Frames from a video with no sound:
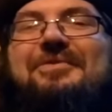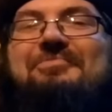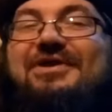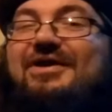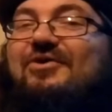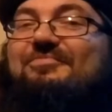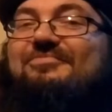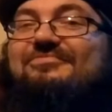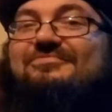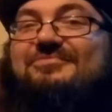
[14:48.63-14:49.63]
But I hope
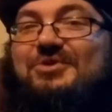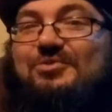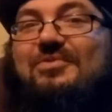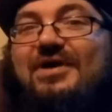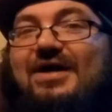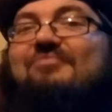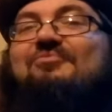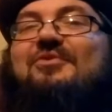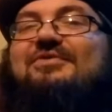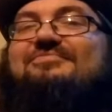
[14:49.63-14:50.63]
you are having
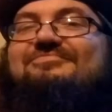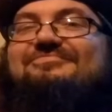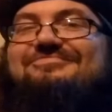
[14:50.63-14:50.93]
fun,